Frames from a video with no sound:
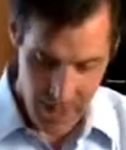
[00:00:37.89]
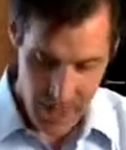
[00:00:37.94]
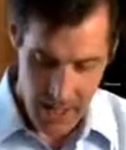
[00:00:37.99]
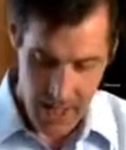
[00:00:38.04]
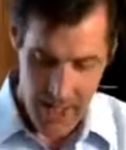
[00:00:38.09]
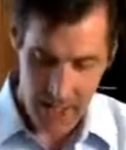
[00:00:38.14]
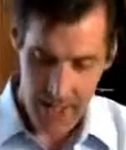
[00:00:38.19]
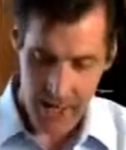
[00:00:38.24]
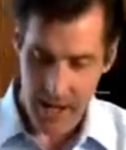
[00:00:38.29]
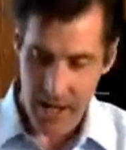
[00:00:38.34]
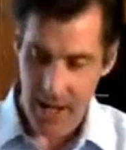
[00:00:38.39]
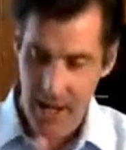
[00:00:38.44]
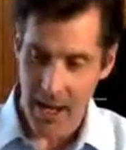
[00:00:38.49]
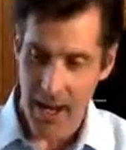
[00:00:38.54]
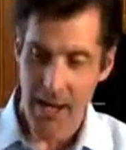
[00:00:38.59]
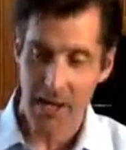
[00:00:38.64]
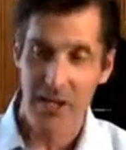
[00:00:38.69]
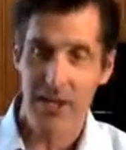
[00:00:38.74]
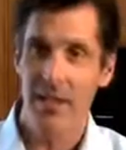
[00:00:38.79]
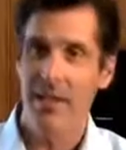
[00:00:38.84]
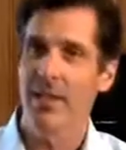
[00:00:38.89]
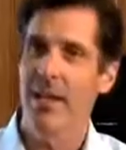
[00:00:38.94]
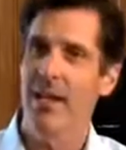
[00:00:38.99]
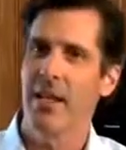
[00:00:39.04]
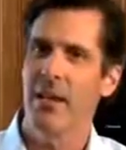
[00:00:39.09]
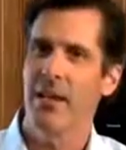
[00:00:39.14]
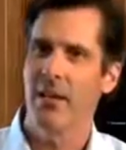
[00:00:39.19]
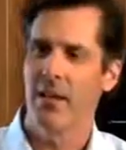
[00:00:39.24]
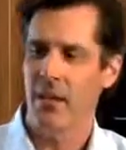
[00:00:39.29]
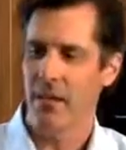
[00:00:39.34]
And I just
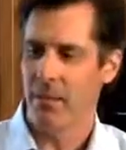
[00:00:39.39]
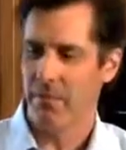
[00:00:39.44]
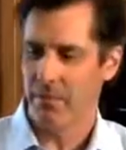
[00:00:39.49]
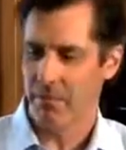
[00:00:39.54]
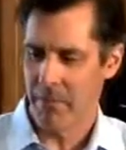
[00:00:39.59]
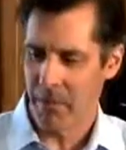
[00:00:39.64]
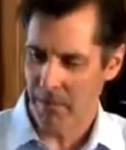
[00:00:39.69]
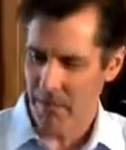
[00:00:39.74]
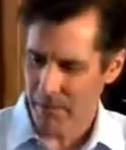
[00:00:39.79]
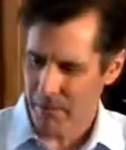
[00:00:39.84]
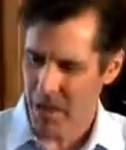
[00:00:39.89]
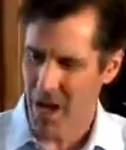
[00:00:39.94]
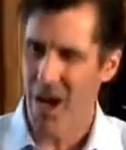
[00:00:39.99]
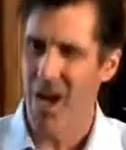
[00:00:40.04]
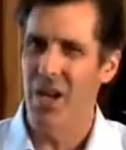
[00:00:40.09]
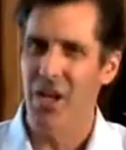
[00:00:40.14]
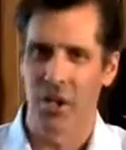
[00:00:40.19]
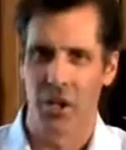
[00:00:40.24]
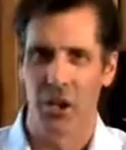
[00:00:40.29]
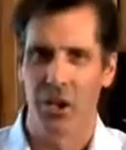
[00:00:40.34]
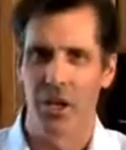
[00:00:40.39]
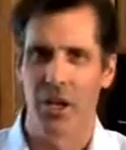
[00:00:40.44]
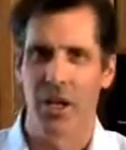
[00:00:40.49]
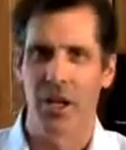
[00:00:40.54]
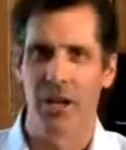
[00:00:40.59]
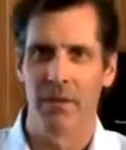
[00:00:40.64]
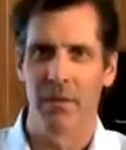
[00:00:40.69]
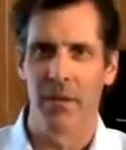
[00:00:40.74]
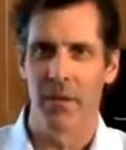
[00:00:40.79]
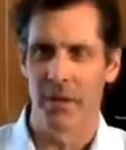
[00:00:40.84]
like the punch of the